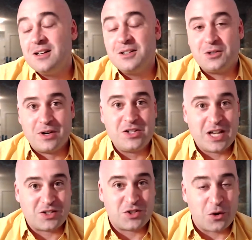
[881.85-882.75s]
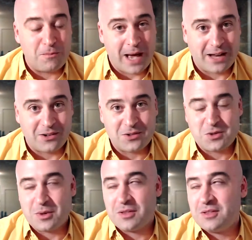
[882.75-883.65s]
Greece has its own battles
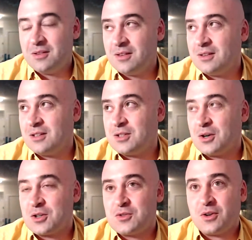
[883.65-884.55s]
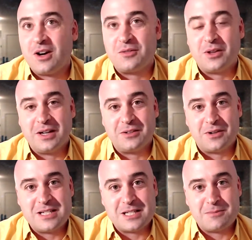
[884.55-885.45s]
with the Turks for unrelated
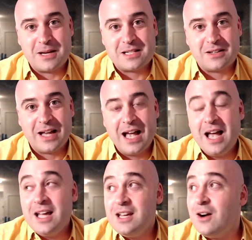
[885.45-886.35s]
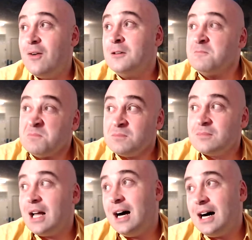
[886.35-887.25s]
reasons, basically.
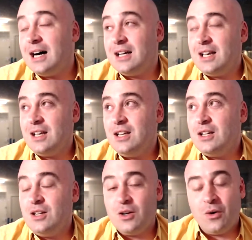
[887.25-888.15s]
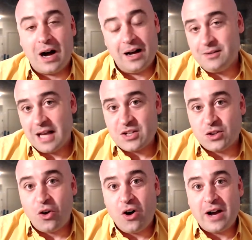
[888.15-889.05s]
As
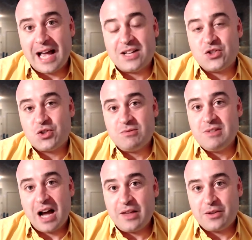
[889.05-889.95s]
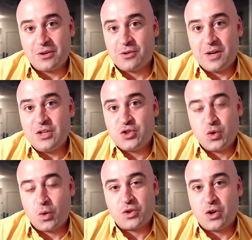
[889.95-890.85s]
long as neither Greece
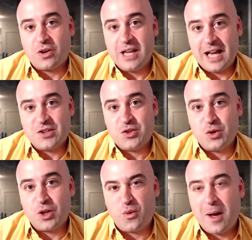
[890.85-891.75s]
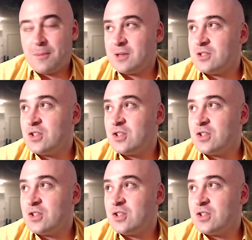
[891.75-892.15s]
nor Turkey has nuclear weapons,